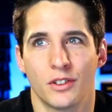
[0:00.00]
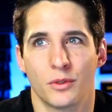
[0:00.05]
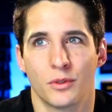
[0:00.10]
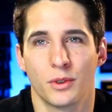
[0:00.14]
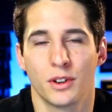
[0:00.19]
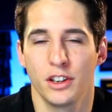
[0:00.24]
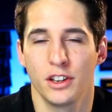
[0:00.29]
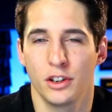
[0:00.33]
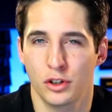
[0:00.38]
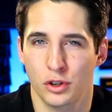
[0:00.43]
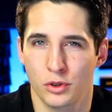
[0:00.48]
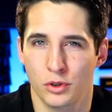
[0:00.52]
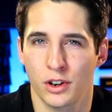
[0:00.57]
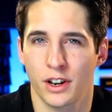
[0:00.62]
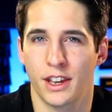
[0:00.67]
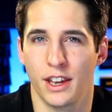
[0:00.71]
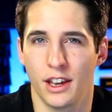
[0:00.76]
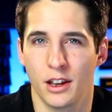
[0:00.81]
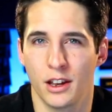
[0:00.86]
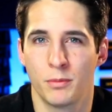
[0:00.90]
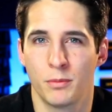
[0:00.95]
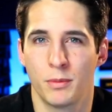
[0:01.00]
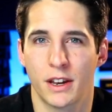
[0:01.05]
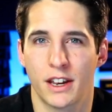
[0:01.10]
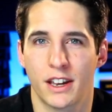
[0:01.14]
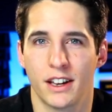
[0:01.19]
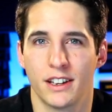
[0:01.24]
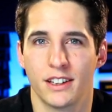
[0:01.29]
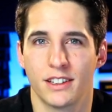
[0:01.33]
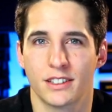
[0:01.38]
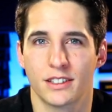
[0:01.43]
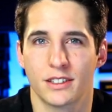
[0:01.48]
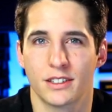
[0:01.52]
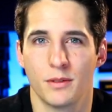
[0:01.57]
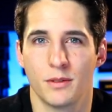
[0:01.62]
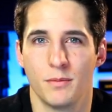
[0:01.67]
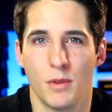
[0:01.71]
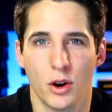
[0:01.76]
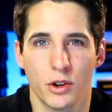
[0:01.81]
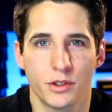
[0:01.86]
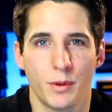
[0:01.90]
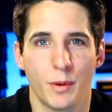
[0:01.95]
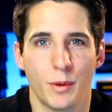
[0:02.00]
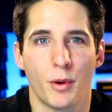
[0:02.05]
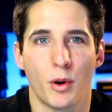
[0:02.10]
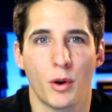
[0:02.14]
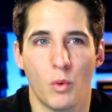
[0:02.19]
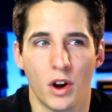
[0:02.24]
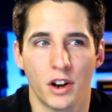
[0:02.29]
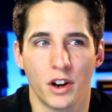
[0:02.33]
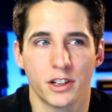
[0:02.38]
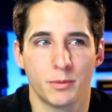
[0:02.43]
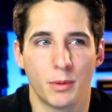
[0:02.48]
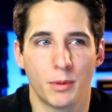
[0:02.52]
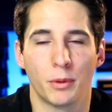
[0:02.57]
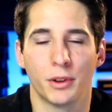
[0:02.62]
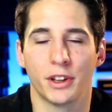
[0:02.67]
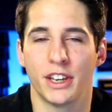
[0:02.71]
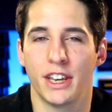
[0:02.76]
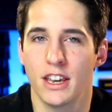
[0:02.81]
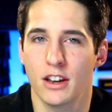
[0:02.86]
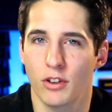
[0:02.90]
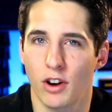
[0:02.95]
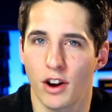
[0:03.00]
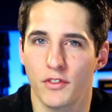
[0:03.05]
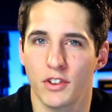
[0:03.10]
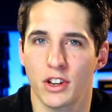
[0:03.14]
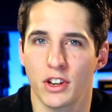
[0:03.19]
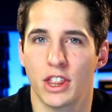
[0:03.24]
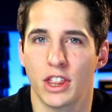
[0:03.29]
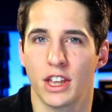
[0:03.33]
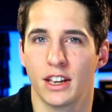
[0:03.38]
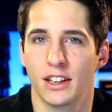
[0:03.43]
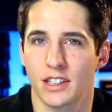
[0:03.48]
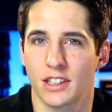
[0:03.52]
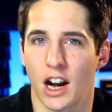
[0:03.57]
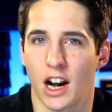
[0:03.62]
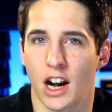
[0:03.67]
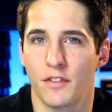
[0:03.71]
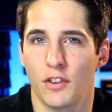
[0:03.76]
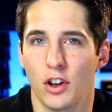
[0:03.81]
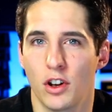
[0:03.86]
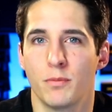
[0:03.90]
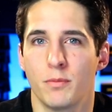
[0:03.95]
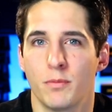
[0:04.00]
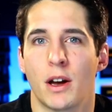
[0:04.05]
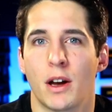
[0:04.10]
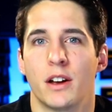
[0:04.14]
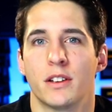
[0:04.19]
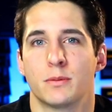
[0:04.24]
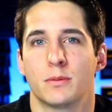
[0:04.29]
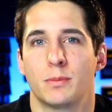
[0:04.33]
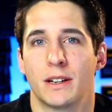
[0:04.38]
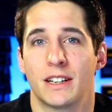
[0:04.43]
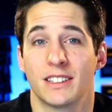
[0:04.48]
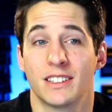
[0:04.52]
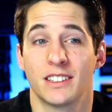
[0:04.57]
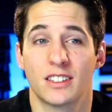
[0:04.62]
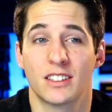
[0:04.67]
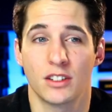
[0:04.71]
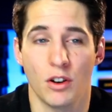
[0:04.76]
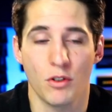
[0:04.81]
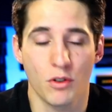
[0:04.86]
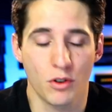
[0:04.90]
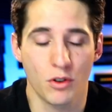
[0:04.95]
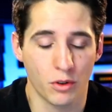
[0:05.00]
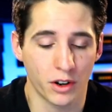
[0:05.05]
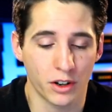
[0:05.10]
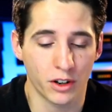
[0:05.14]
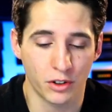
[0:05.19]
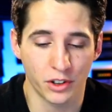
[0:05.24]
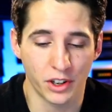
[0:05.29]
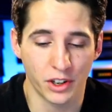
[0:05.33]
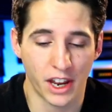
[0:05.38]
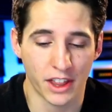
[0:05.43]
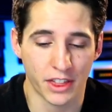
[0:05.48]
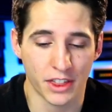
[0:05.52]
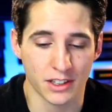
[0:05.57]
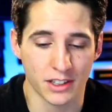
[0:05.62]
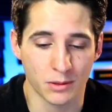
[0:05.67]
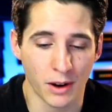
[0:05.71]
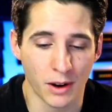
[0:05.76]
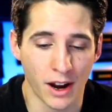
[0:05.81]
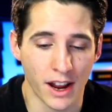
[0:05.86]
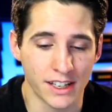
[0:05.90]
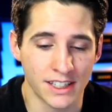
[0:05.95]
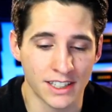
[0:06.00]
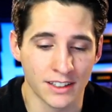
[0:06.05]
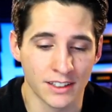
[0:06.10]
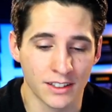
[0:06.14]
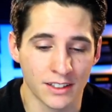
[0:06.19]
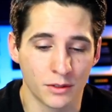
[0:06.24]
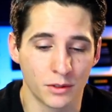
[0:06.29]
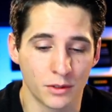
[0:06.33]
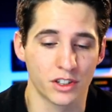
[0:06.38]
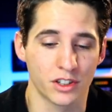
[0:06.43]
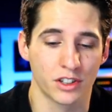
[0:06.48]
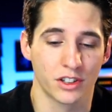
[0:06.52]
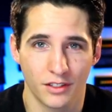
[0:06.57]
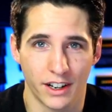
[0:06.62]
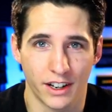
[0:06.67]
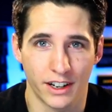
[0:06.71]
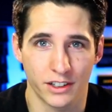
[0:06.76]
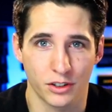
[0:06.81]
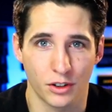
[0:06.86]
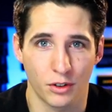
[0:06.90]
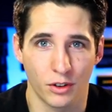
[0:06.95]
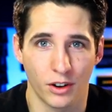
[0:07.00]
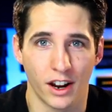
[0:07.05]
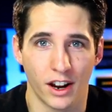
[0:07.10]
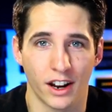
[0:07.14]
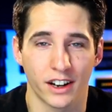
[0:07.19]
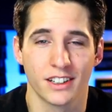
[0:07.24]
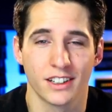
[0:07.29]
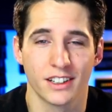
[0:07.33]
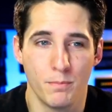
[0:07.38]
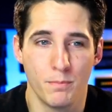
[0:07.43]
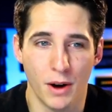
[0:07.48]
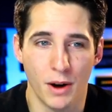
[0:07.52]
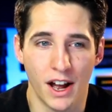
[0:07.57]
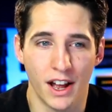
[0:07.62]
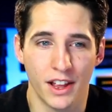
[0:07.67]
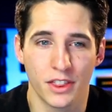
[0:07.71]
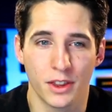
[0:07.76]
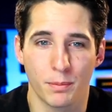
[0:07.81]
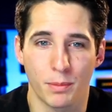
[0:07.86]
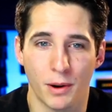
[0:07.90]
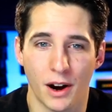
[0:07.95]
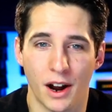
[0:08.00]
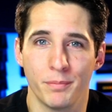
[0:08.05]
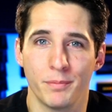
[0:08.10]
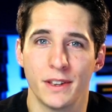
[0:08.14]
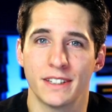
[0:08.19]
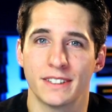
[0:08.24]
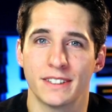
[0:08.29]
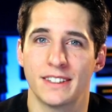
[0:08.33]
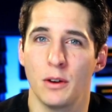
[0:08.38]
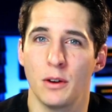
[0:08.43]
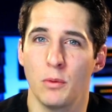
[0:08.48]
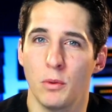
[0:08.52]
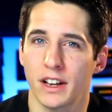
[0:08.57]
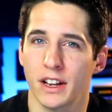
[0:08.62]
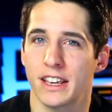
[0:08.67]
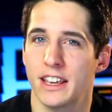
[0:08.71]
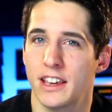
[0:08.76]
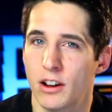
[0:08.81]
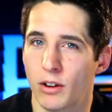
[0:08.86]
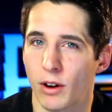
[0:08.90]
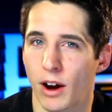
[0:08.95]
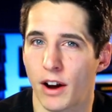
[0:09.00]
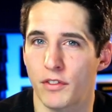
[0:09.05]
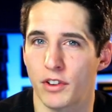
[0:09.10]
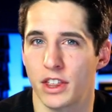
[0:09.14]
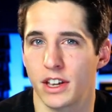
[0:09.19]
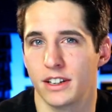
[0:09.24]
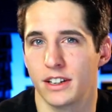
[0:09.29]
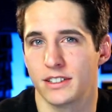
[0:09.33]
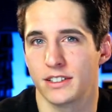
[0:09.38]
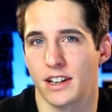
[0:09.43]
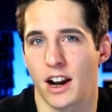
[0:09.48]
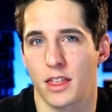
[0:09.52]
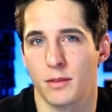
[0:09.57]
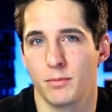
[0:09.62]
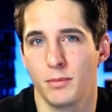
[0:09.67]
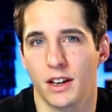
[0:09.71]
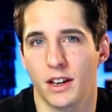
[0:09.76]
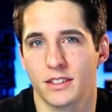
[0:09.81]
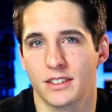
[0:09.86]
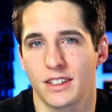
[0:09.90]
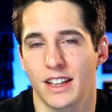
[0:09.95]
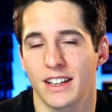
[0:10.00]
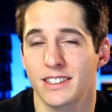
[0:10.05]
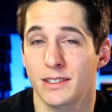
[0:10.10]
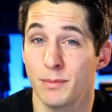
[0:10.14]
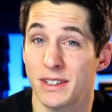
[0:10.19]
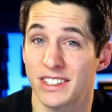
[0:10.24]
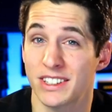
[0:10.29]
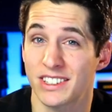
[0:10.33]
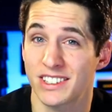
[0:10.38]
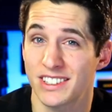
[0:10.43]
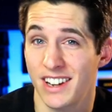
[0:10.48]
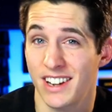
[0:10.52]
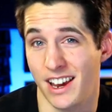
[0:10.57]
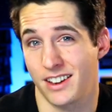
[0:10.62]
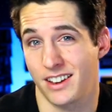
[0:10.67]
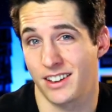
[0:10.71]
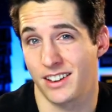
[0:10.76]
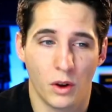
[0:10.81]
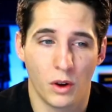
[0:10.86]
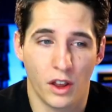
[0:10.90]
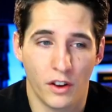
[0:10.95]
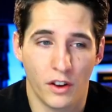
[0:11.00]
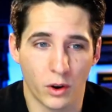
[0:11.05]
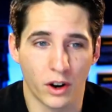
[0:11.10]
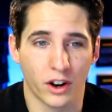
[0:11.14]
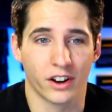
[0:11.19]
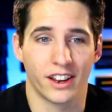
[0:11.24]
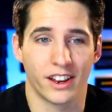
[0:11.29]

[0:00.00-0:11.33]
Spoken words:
really tricky because most people want to be able to hear everything inside of the volume balance because it's so critical to get this right, which that is correct. But the problem is they want to hear everything inside of the mix. That's a mistake. If we're